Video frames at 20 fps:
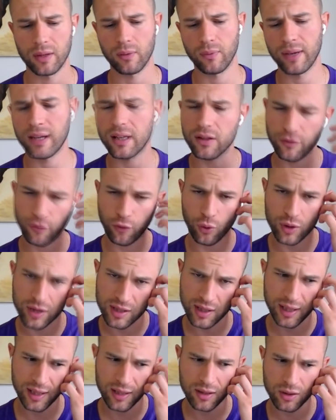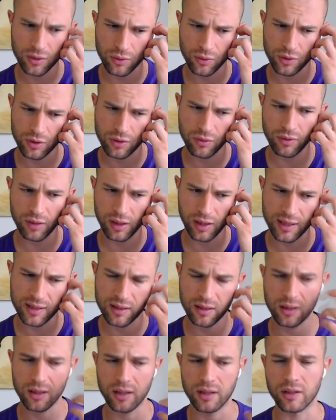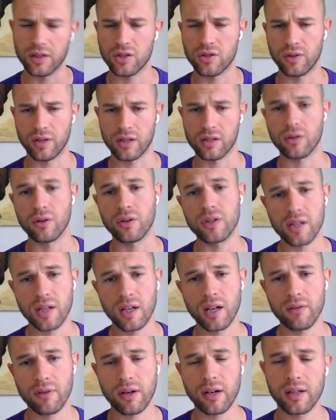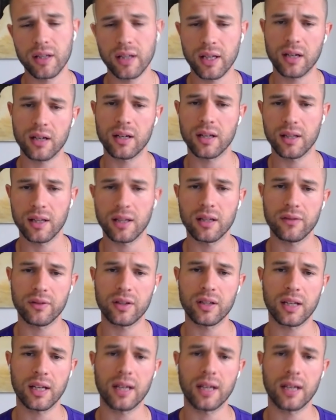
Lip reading: we had the foresight to realize that the industry is going to get regulated at the end of the